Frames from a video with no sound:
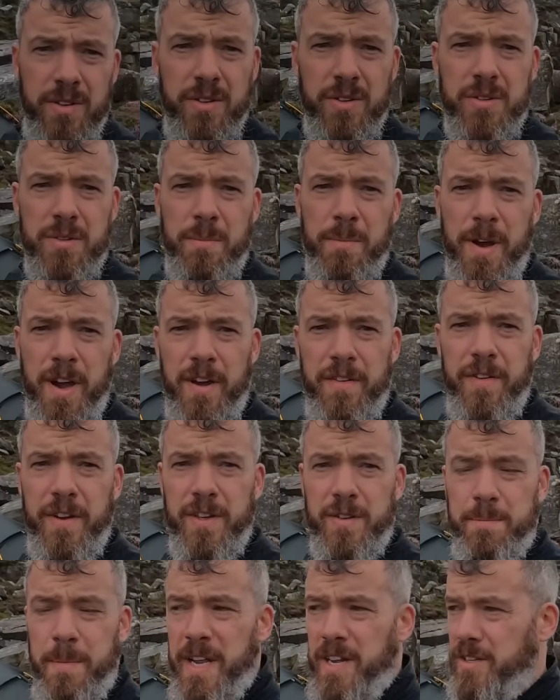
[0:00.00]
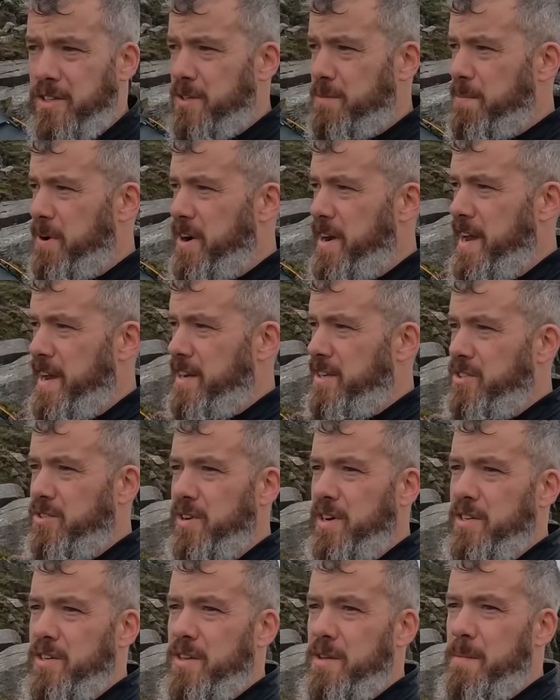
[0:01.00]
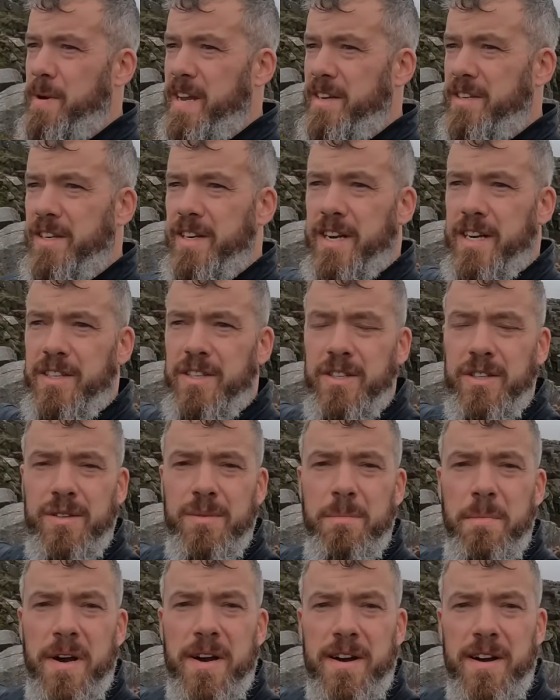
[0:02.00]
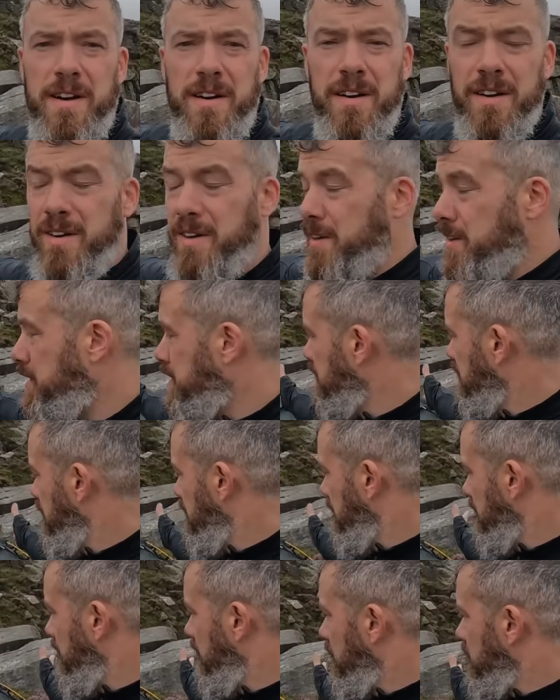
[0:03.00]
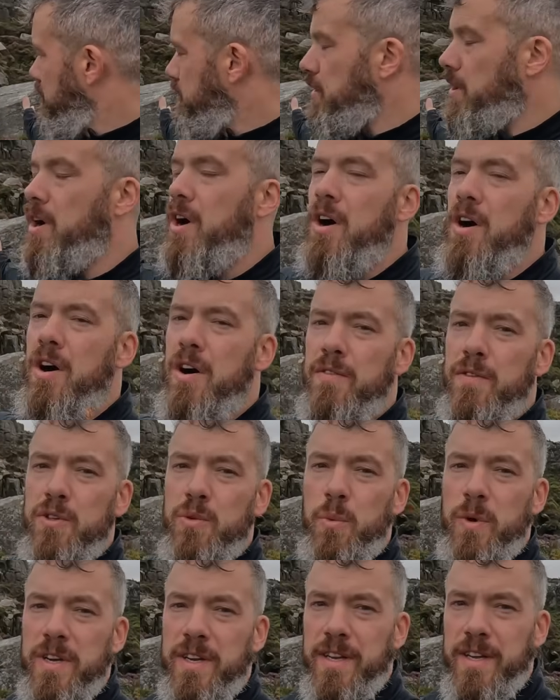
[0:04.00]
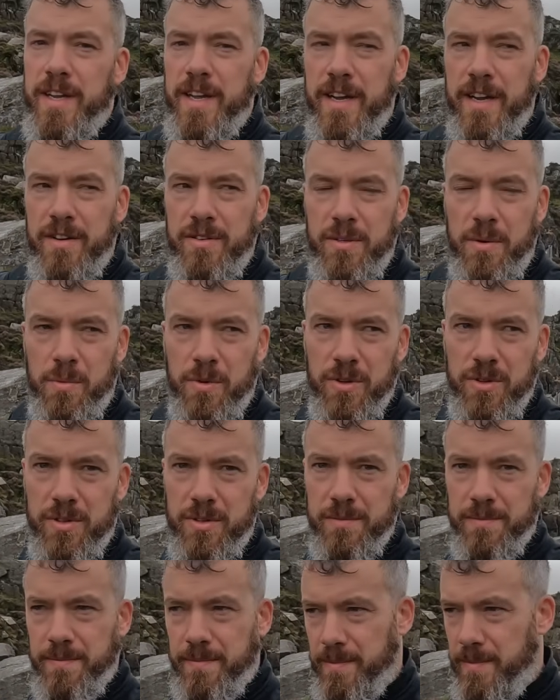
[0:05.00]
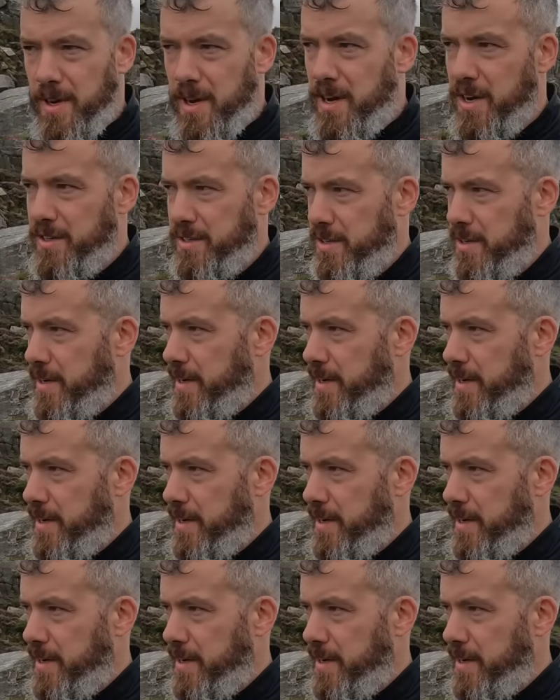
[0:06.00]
Not a perfect pitch by any stretch of the imagination, but it's not half as windy here as it was last